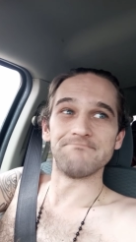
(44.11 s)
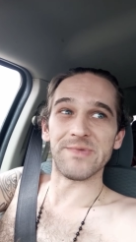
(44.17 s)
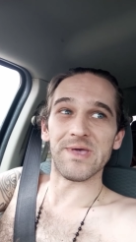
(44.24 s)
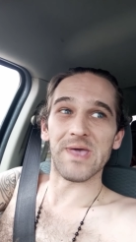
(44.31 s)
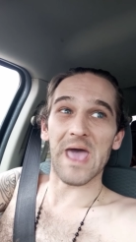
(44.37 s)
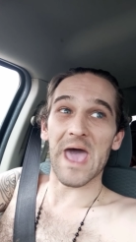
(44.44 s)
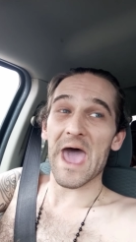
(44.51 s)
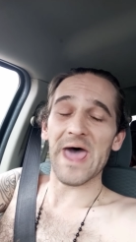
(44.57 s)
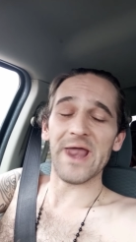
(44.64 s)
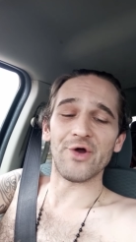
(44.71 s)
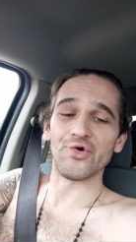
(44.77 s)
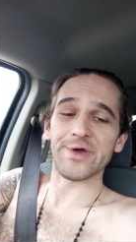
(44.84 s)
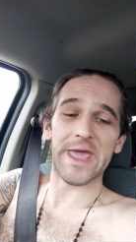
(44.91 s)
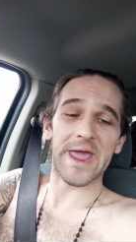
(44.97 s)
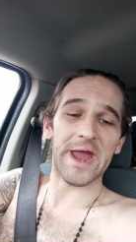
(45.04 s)
I
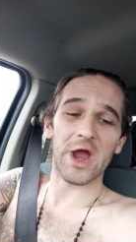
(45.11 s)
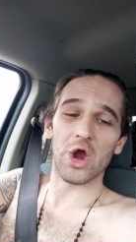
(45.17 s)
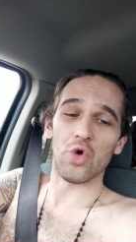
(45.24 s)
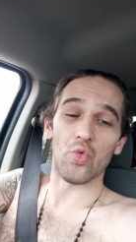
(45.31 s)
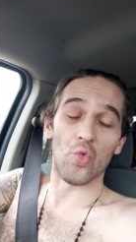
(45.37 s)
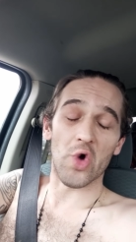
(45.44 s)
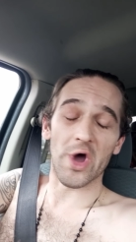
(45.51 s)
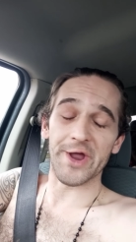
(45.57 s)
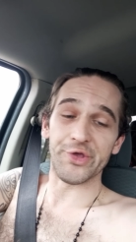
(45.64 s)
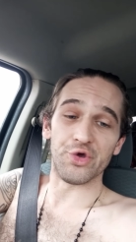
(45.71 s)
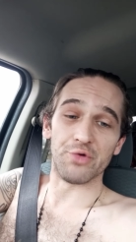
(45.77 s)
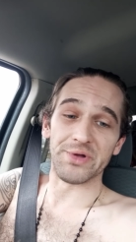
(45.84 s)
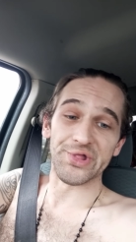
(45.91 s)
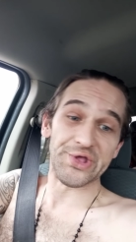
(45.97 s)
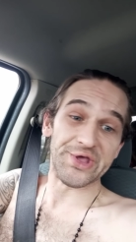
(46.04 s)
don't care what you
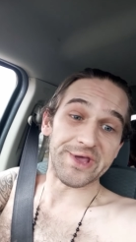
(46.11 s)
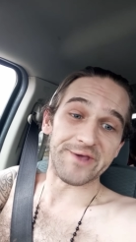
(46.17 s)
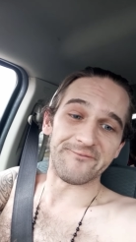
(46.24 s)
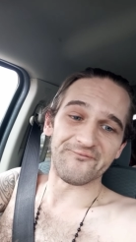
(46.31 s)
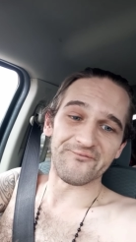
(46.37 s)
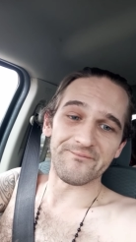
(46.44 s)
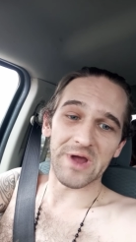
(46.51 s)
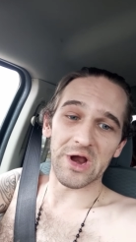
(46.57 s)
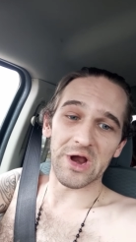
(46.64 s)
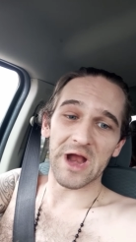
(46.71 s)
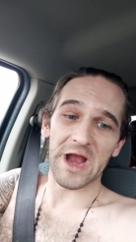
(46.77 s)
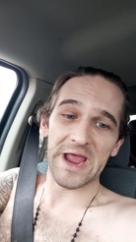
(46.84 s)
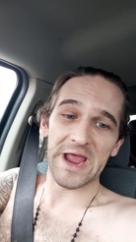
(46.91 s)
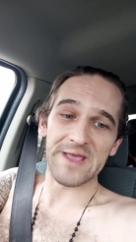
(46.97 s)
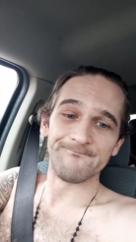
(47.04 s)
believe, all
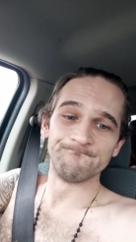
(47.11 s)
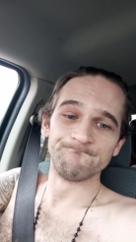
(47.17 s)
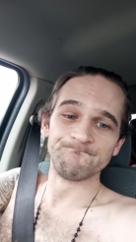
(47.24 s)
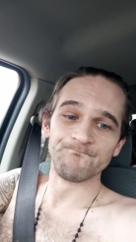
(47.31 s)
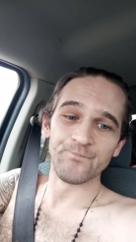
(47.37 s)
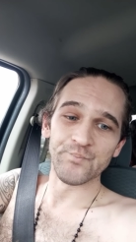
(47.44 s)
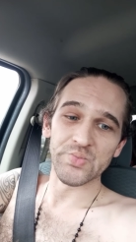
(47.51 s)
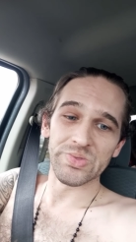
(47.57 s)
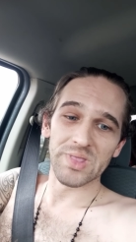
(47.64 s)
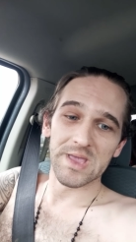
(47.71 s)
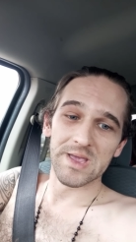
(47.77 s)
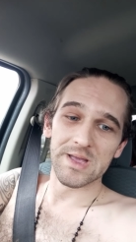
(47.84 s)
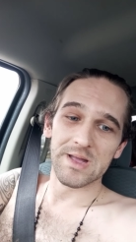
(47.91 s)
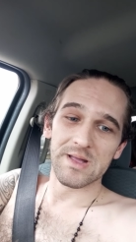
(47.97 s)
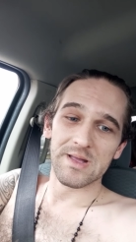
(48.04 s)
right?
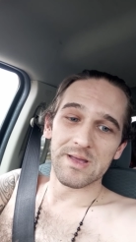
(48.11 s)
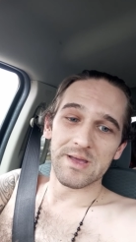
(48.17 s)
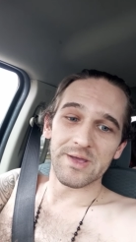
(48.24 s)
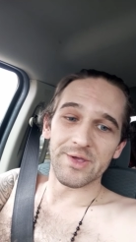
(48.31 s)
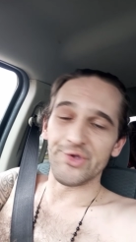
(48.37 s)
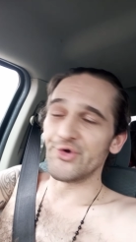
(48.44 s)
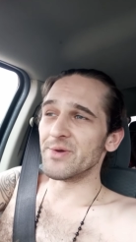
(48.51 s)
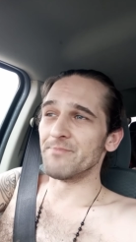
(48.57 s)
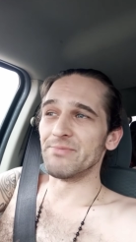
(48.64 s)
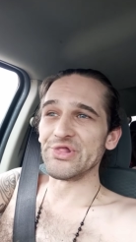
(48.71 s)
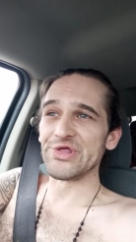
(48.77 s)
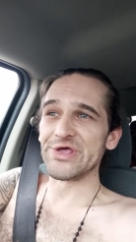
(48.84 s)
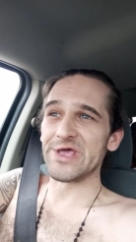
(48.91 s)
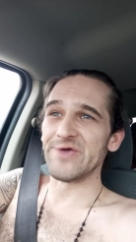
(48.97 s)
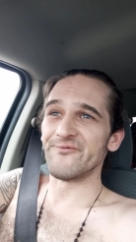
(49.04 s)
You can
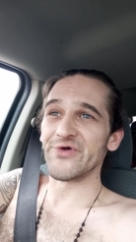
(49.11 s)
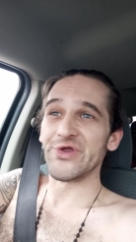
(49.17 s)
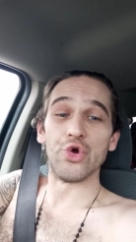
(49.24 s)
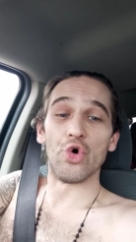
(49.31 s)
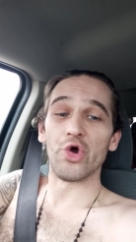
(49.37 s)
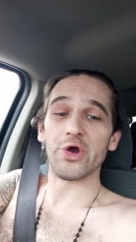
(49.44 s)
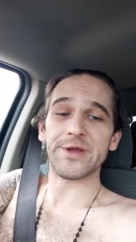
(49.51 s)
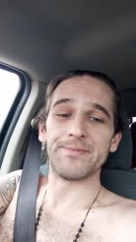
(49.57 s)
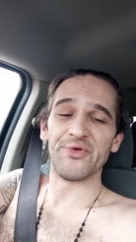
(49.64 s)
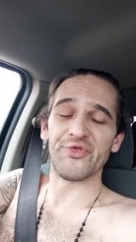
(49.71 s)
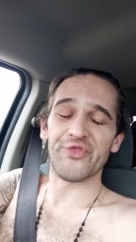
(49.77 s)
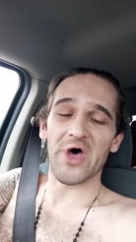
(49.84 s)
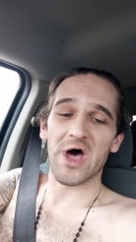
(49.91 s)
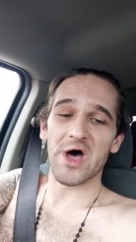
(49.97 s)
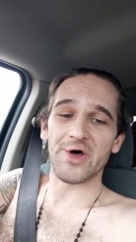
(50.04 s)
believe in Norse
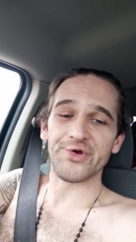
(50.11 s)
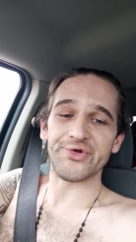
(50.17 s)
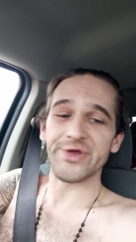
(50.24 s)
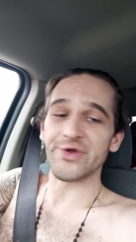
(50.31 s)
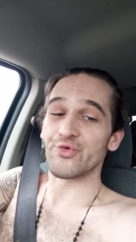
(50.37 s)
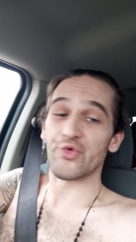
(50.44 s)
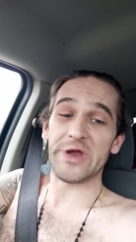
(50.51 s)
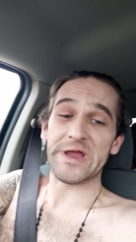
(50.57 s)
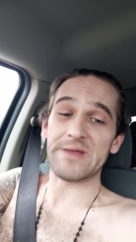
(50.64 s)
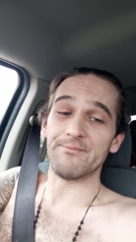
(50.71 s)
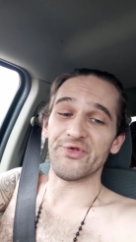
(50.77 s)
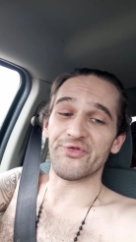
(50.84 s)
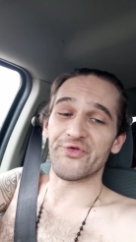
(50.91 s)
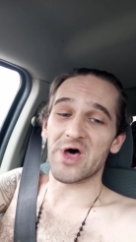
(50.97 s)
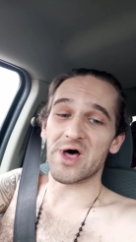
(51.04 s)
mythology, Greek
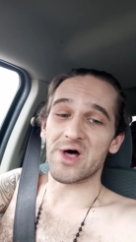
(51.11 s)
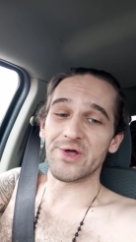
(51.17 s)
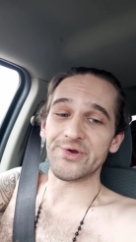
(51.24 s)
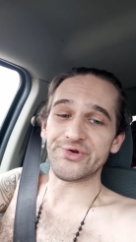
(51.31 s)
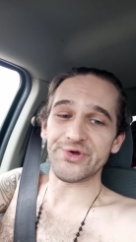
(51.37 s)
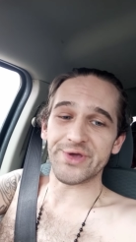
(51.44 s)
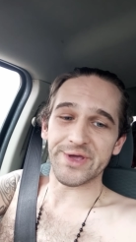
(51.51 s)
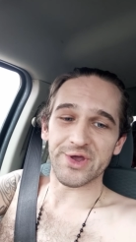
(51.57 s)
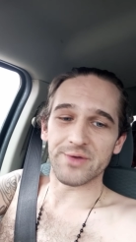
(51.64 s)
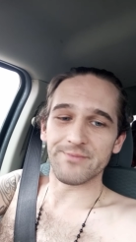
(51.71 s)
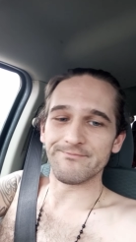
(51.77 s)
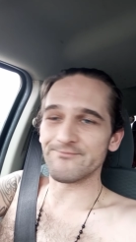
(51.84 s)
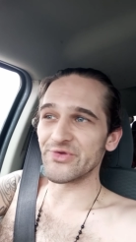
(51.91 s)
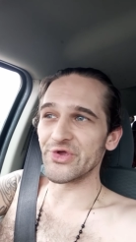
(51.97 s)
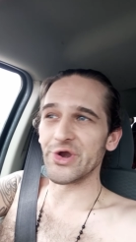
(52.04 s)
mythology,
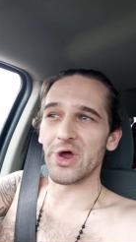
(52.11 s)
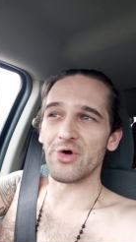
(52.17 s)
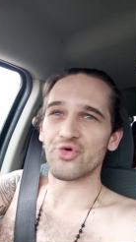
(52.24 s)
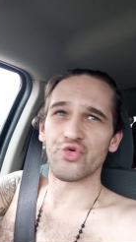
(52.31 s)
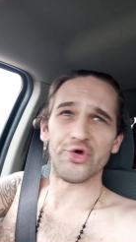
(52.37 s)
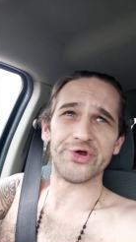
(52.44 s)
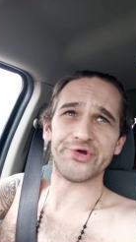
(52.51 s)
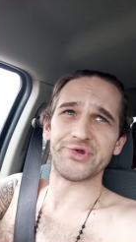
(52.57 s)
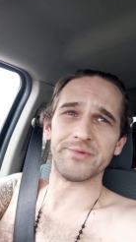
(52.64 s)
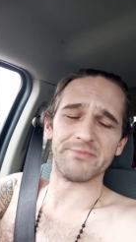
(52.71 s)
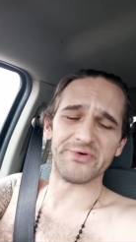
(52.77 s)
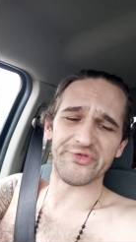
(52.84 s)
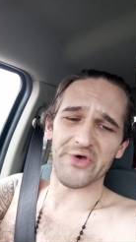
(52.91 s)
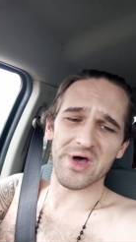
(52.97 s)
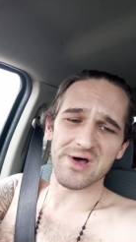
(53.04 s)
you know, Christian
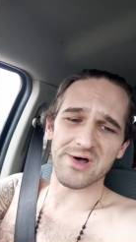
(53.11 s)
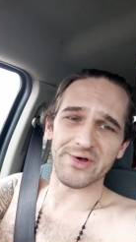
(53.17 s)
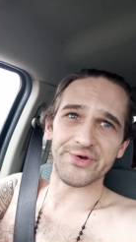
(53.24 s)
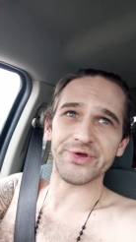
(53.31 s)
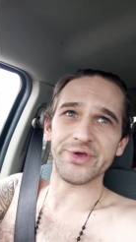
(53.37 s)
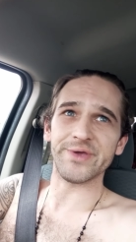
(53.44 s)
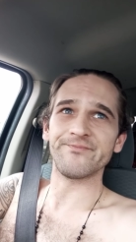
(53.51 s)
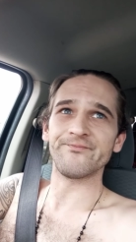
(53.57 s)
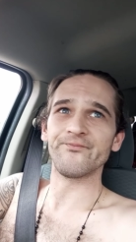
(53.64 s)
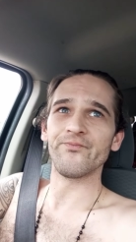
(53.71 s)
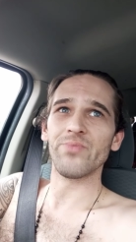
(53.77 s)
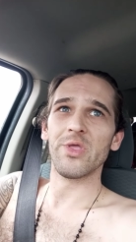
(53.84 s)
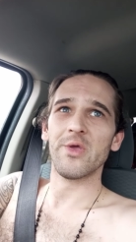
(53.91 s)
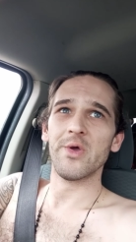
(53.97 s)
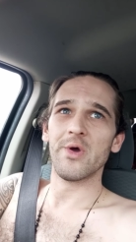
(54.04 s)
mythology,
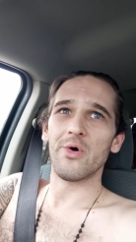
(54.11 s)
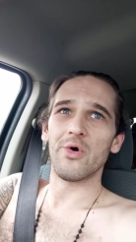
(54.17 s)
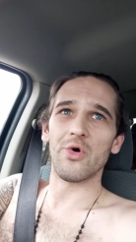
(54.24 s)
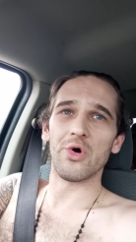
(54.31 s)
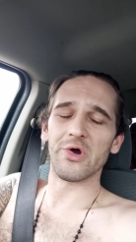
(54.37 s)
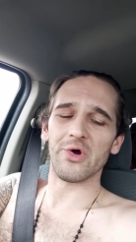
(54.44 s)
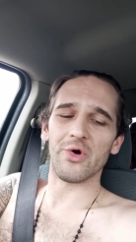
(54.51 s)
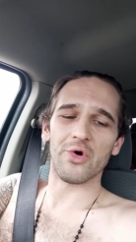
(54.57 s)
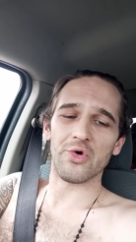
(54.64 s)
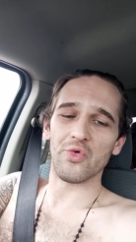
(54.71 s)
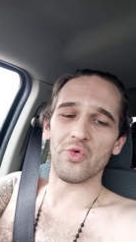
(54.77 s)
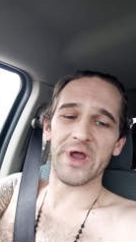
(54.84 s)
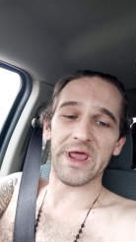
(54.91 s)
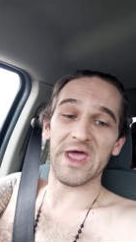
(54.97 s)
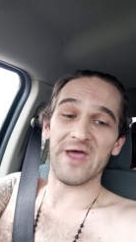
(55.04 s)
or, or
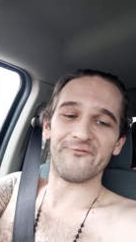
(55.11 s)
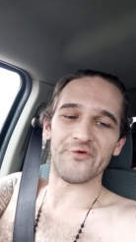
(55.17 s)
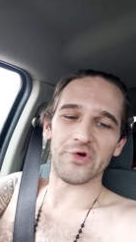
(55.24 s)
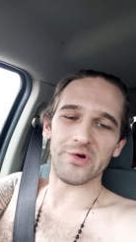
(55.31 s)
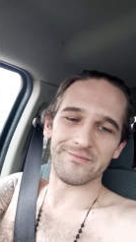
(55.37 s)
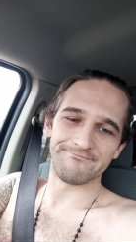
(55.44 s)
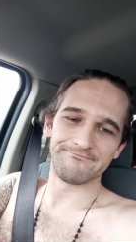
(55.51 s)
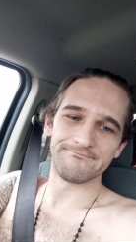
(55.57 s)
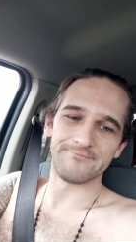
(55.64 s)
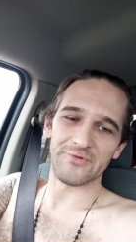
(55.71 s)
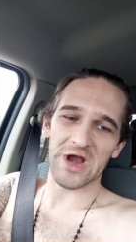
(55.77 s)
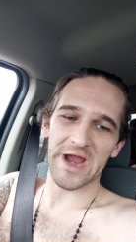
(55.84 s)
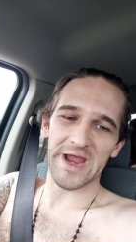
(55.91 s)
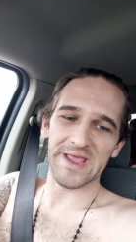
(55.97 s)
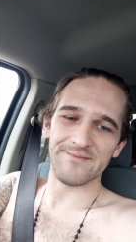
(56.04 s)
whatever,
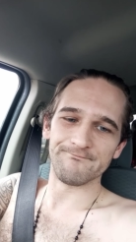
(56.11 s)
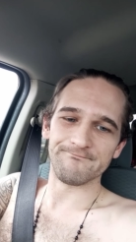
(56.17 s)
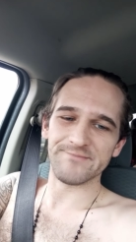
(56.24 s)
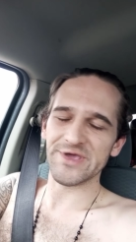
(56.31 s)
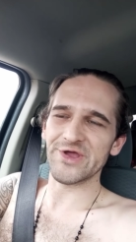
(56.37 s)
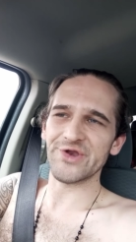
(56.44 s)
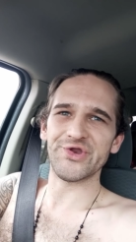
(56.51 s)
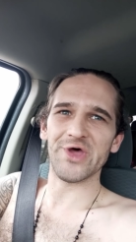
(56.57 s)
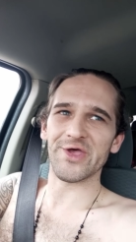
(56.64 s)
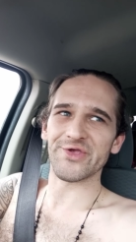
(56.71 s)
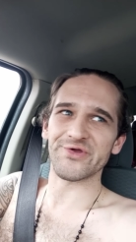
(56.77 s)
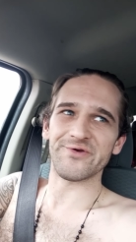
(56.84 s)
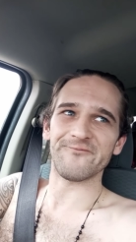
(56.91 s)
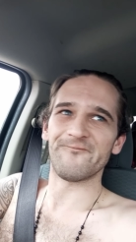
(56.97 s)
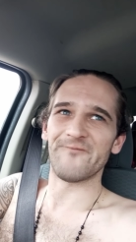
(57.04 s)
right? It
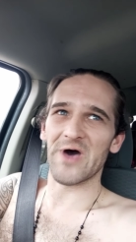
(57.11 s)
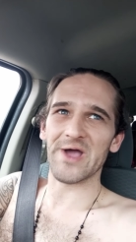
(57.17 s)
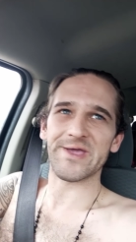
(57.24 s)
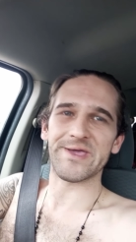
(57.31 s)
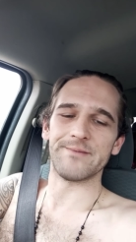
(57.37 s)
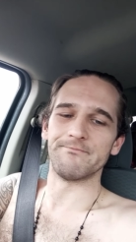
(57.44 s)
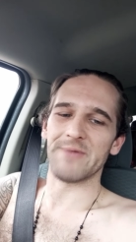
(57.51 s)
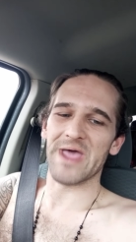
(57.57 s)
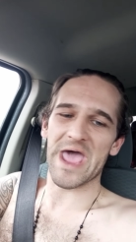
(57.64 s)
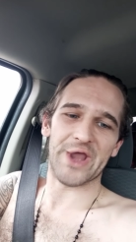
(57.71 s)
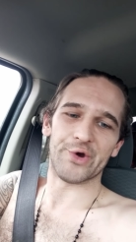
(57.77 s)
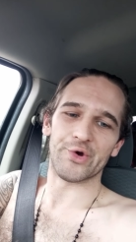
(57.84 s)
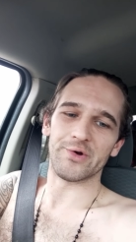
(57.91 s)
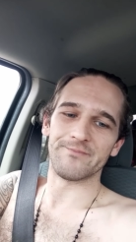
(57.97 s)
doesn't fucking matter.